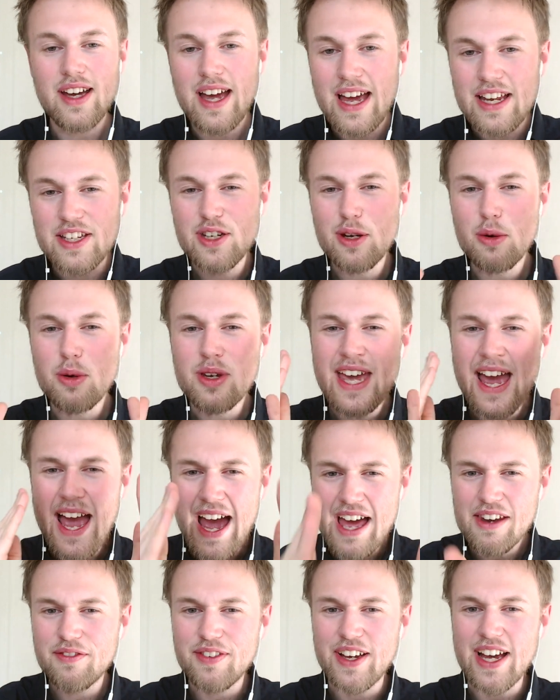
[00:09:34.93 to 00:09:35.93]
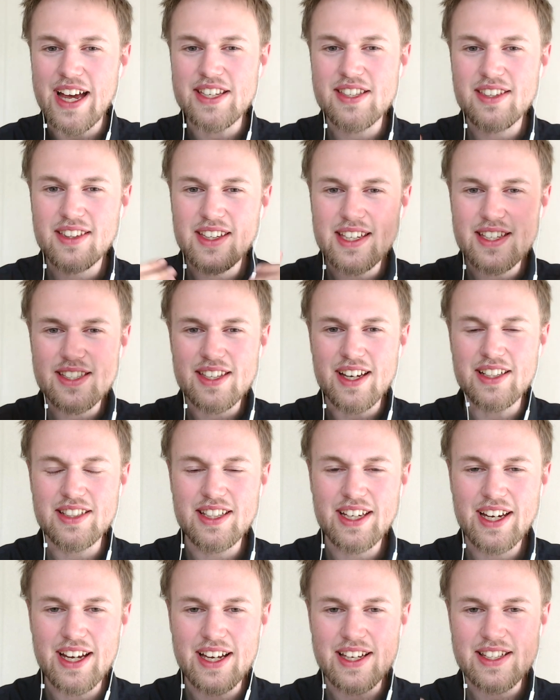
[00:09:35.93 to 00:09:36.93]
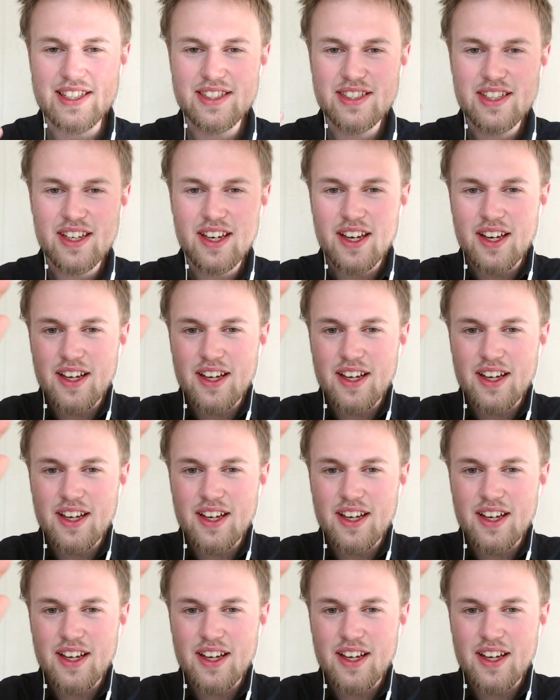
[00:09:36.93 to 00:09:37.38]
And you canvassed these ideas.